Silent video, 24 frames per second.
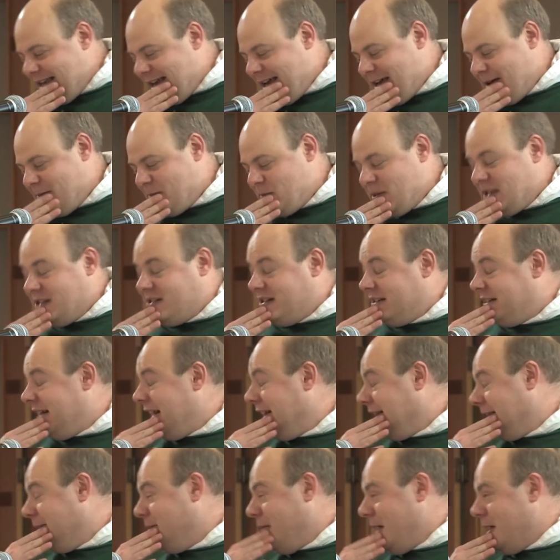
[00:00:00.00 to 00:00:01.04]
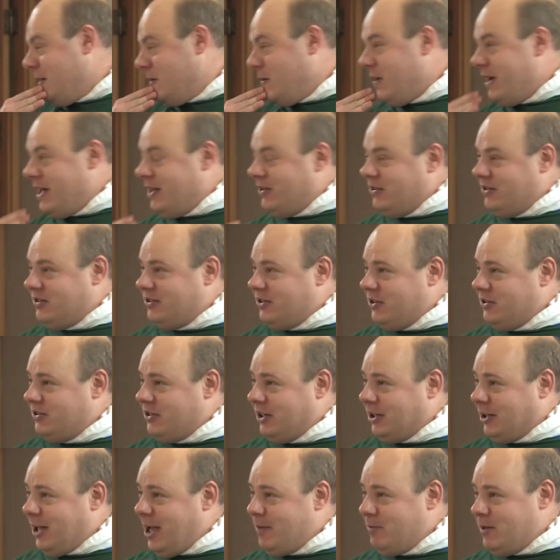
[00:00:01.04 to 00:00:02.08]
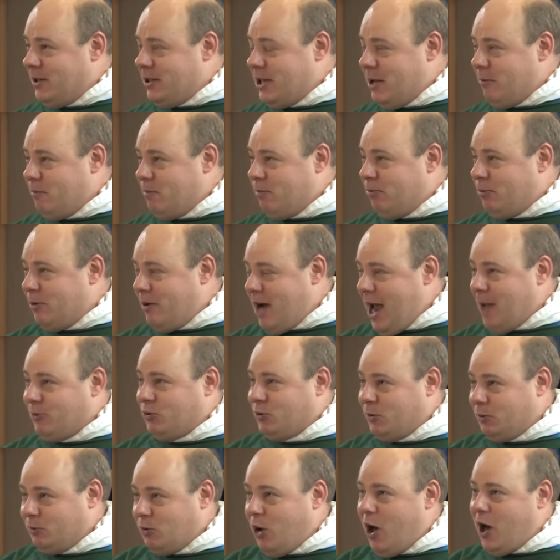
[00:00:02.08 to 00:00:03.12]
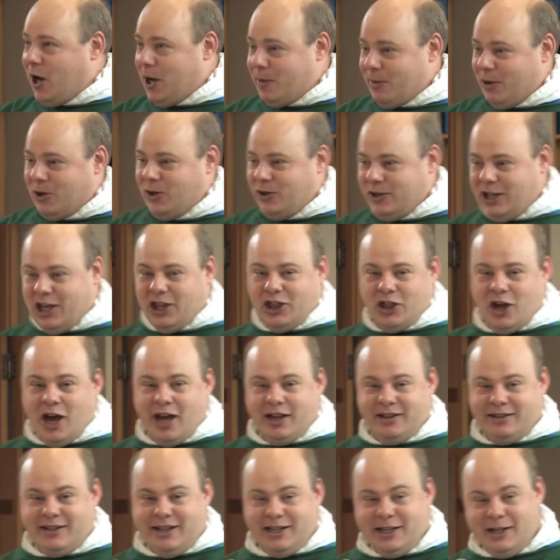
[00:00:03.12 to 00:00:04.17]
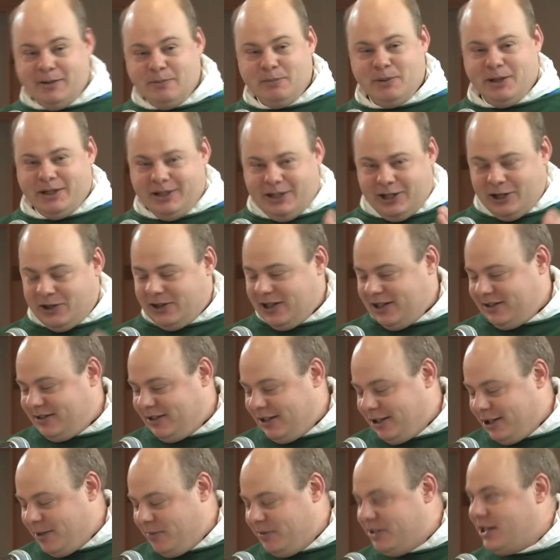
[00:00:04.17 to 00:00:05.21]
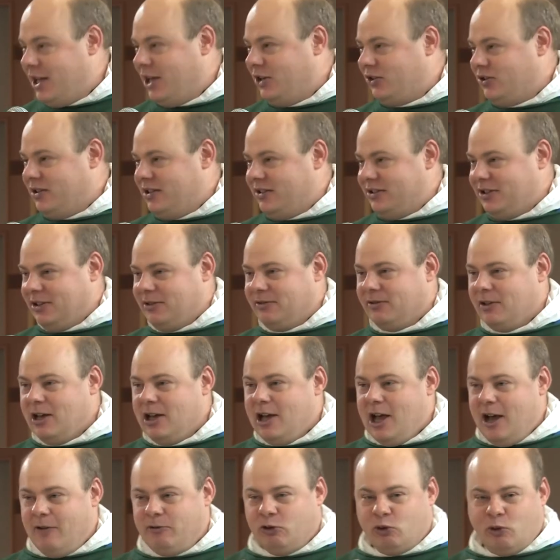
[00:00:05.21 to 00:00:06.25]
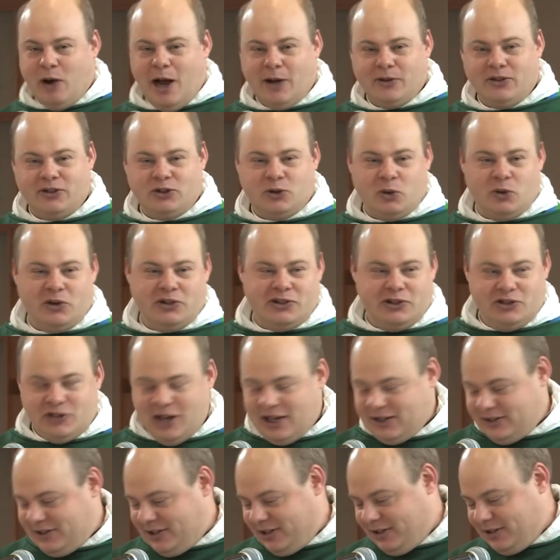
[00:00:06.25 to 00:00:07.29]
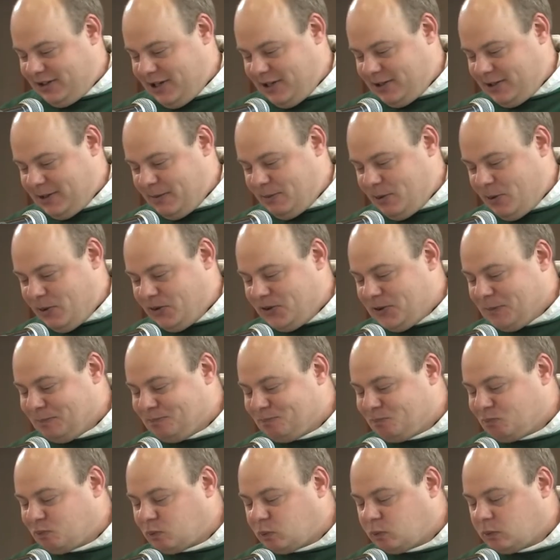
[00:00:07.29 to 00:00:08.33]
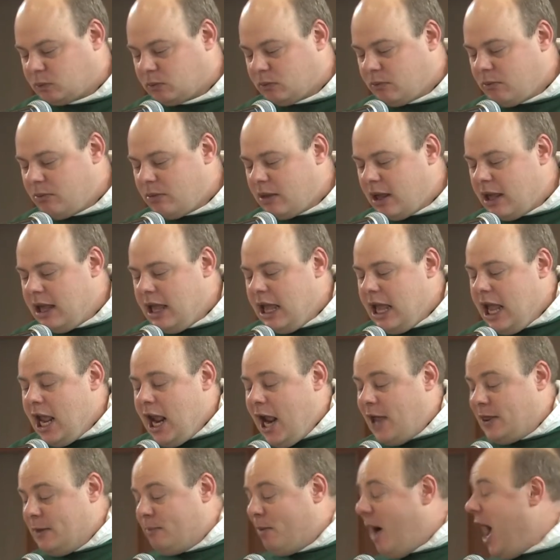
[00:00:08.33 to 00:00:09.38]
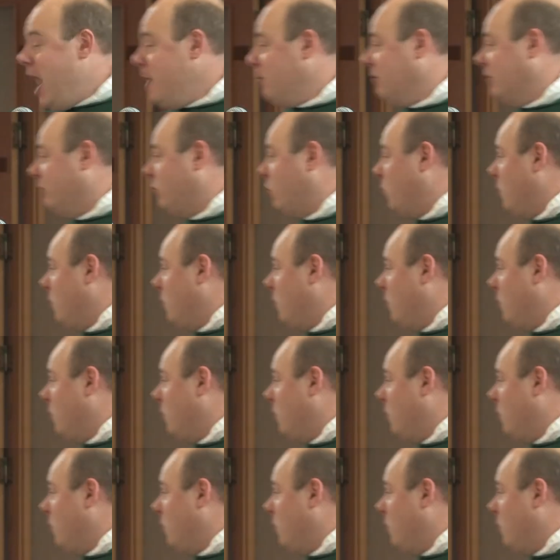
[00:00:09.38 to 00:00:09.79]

Um, incidentally, by the way, there's, there's a claim that they perhaps were wrong about who they thought did it, but you know, that's the limitations of, of crowdsourced justice, I suppose. In the Bible, of